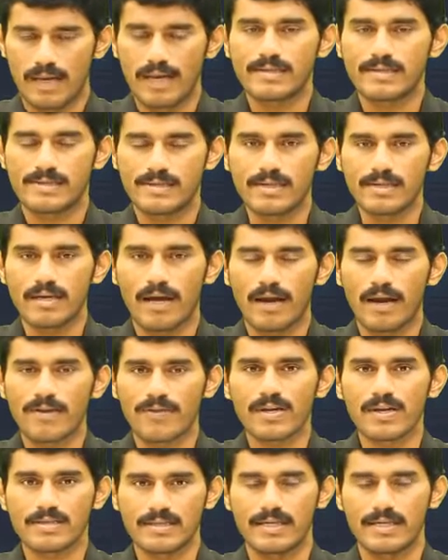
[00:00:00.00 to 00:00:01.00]
Let's see
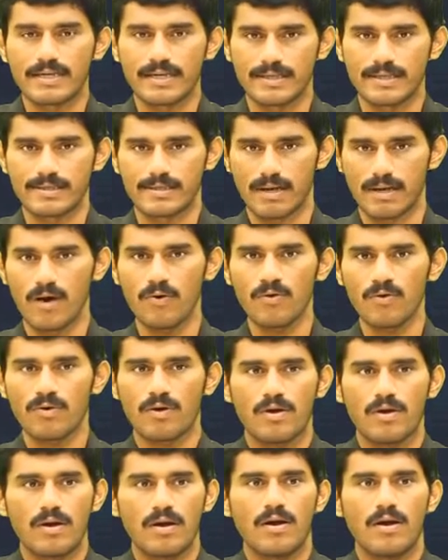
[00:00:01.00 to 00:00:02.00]
another sentence
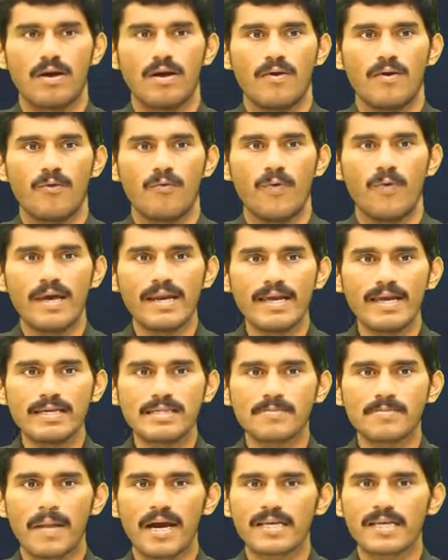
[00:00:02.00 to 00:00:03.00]
now. Where
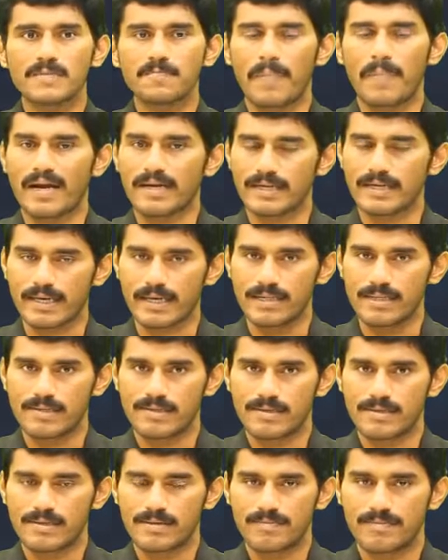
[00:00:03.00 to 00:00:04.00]
is my
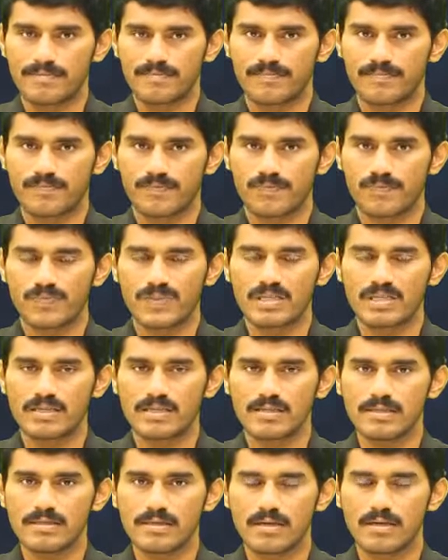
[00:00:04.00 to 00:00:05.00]
spectacles? This
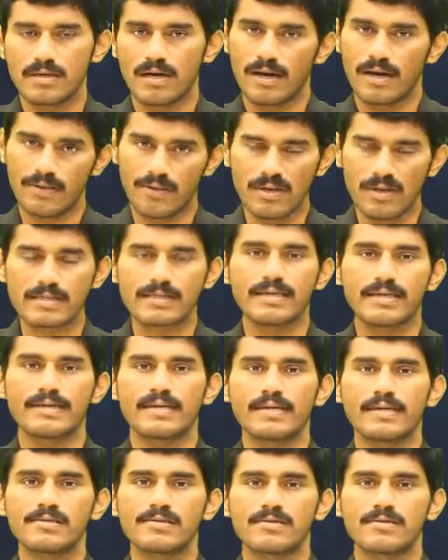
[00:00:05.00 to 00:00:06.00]
is another
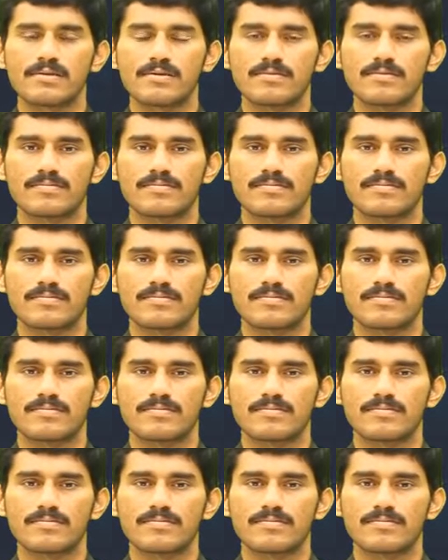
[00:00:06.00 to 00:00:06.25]
sentence.